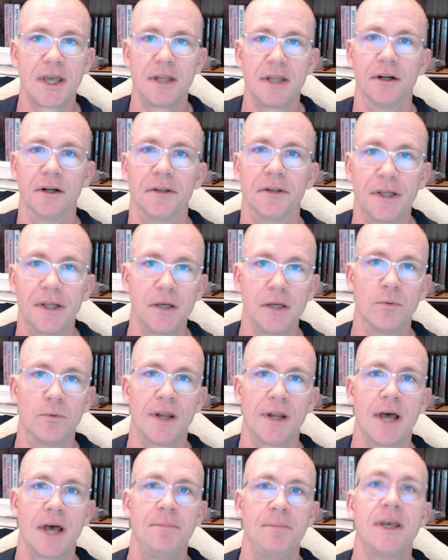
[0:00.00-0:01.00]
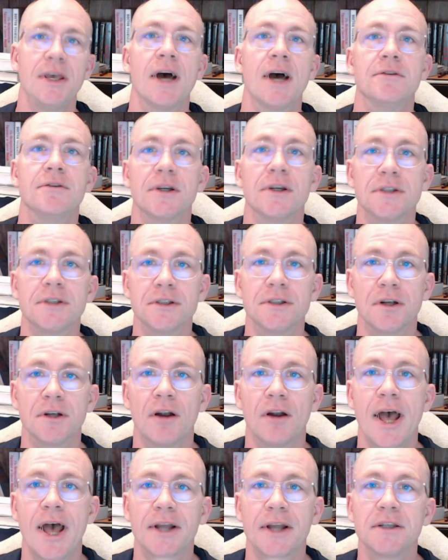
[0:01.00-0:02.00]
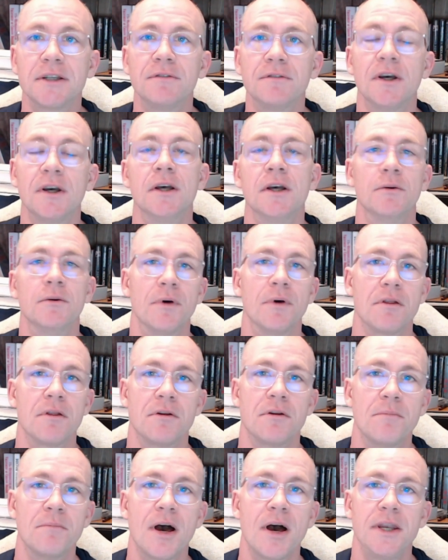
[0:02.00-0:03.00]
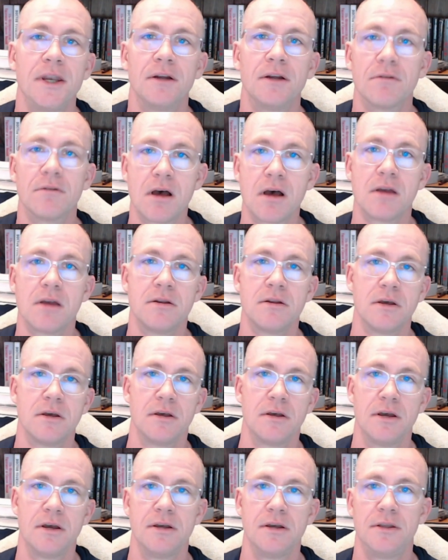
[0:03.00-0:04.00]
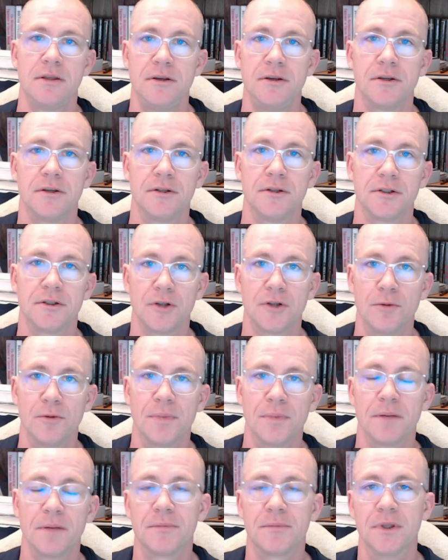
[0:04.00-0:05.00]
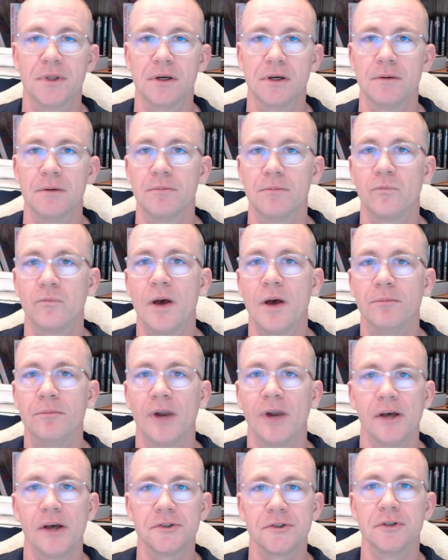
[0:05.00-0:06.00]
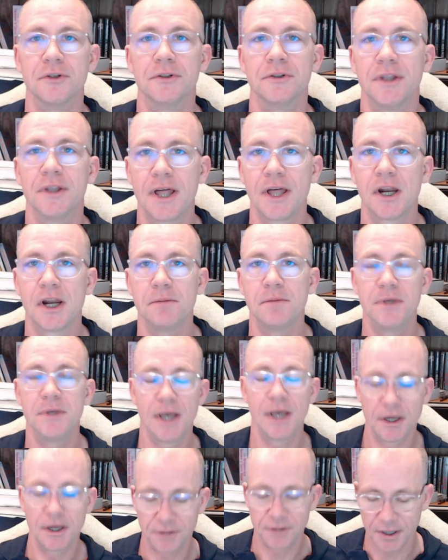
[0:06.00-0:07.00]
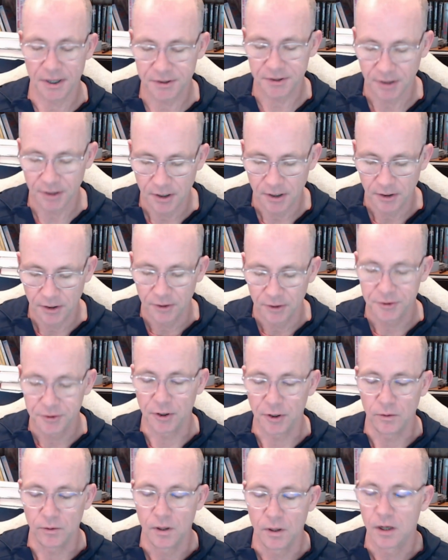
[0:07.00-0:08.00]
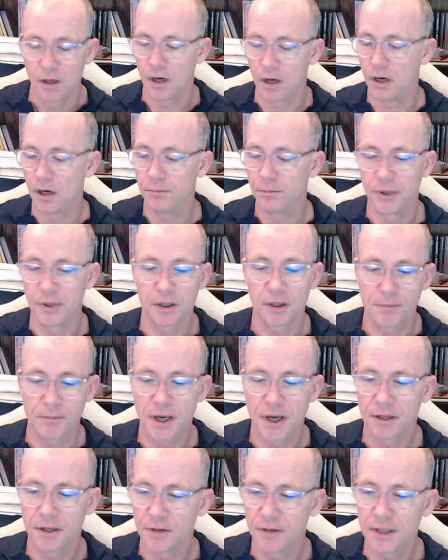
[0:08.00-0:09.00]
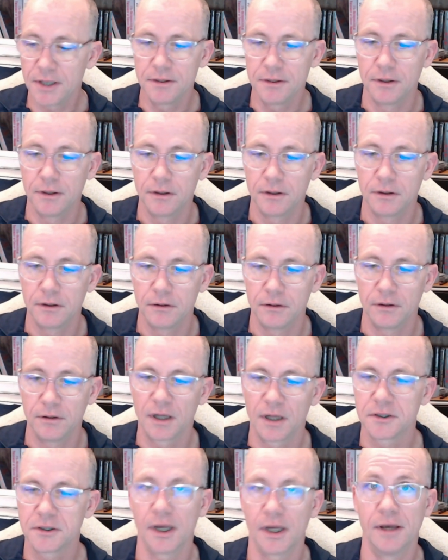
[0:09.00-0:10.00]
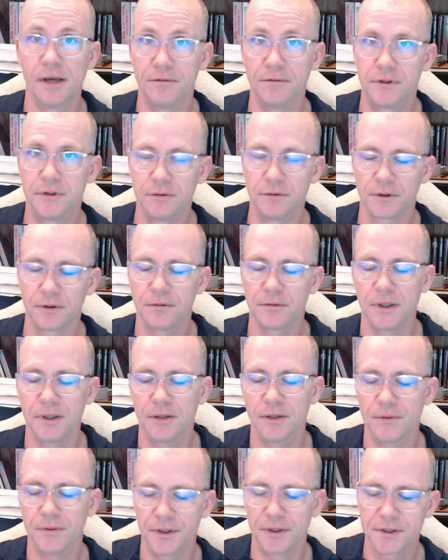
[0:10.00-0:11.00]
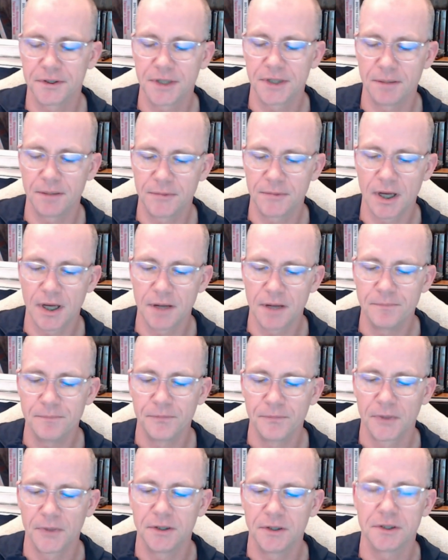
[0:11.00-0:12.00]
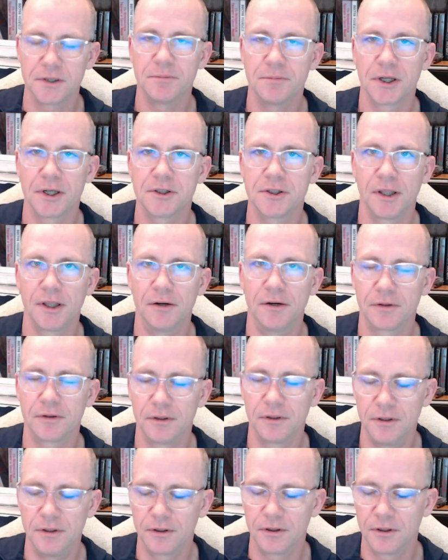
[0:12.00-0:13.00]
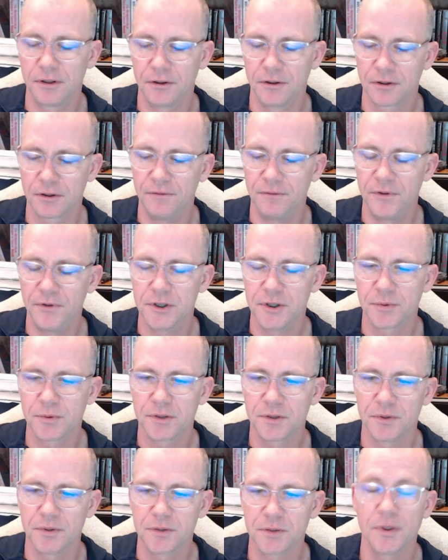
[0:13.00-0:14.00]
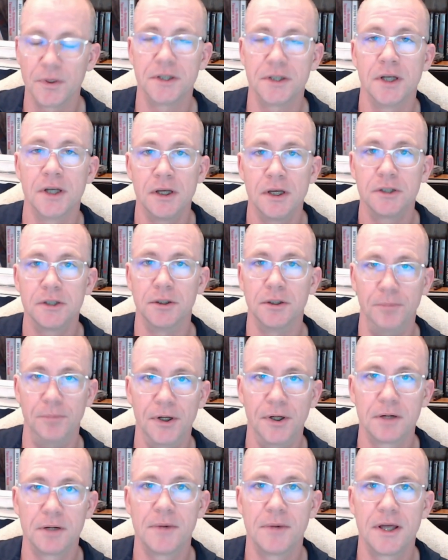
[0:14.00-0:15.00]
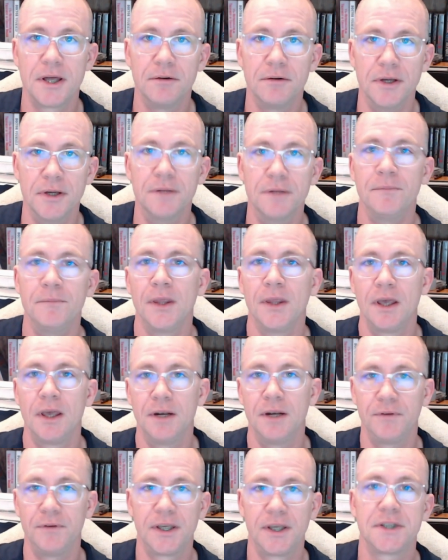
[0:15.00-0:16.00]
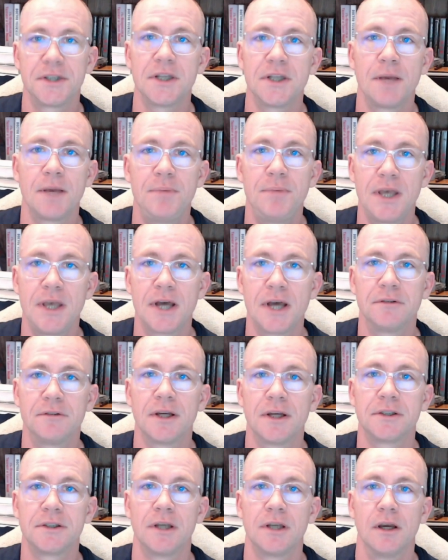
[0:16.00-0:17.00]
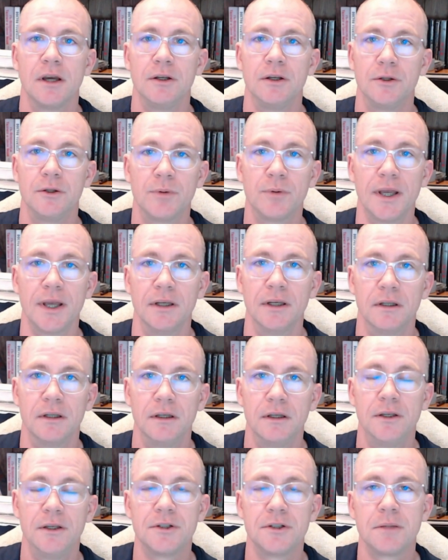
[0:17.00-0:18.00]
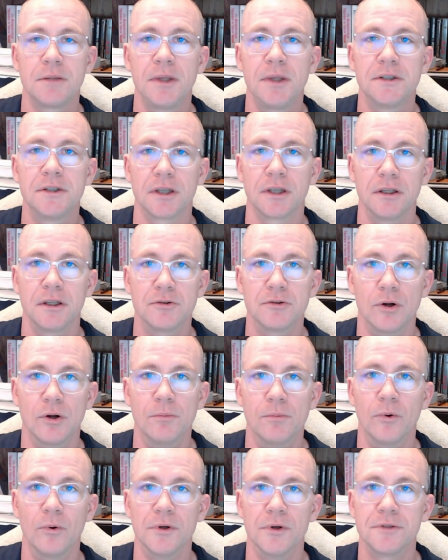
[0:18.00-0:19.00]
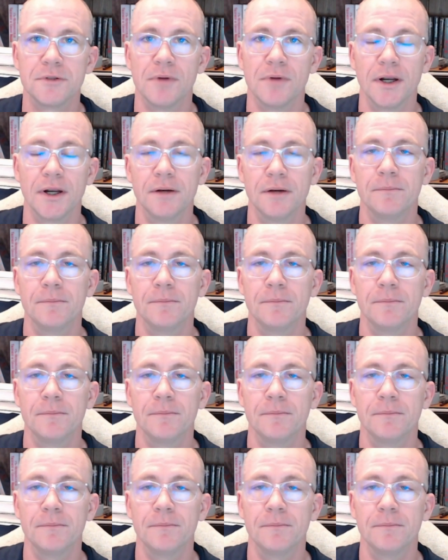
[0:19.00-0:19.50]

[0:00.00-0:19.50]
It'll tell you what IP addresses are active, whether they're mining or not, and then you can just open up the web browser to that IP address. So plug a miner in. Actually, I'll have 2 or 3 going at the same time. Just make sure you don't confuse which one's which. So plug a miner in, and if it gets an IP address, great. It usually means the control board's running.